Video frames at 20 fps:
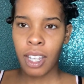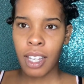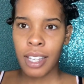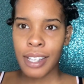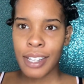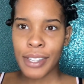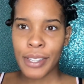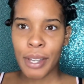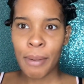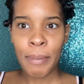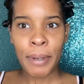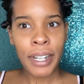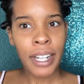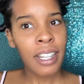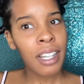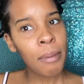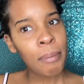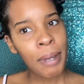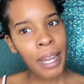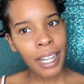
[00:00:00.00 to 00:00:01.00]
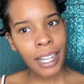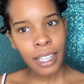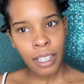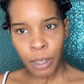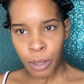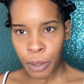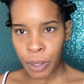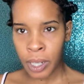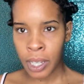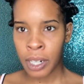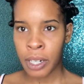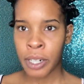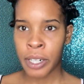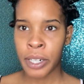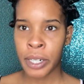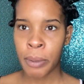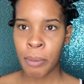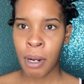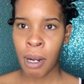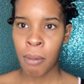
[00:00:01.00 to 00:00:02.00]
So I'm gonna come back a little
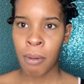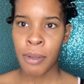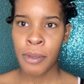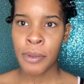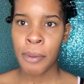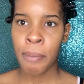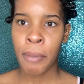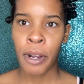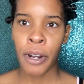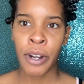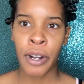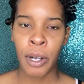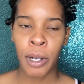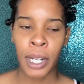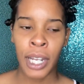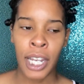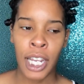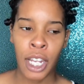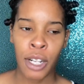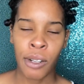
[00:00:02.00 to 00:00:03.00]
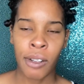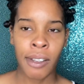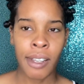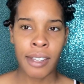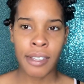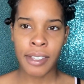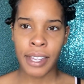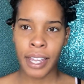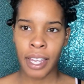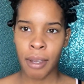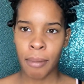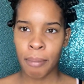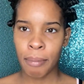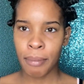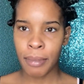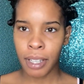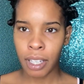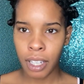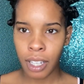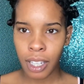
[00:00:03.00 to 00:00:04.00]
later, probably tomorrow, and do the same
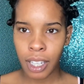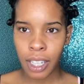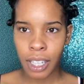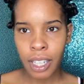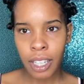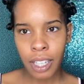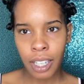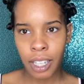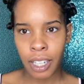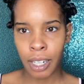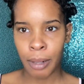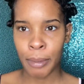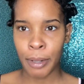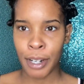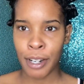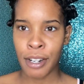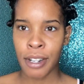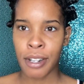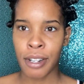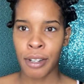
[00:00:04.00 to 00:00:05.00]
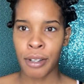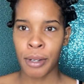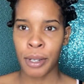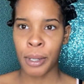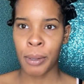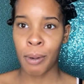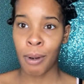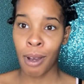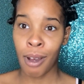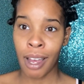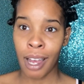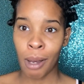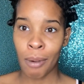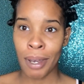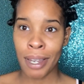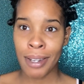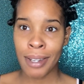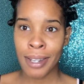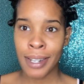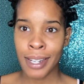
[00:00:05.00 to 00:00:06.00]
look. And I'm gonna show you all how I
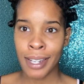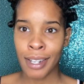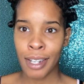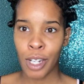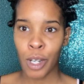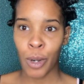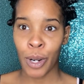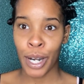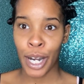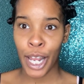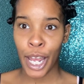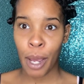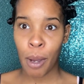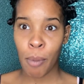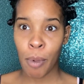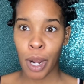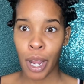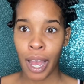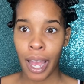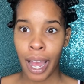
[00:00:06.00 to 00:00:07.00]
did it on camera.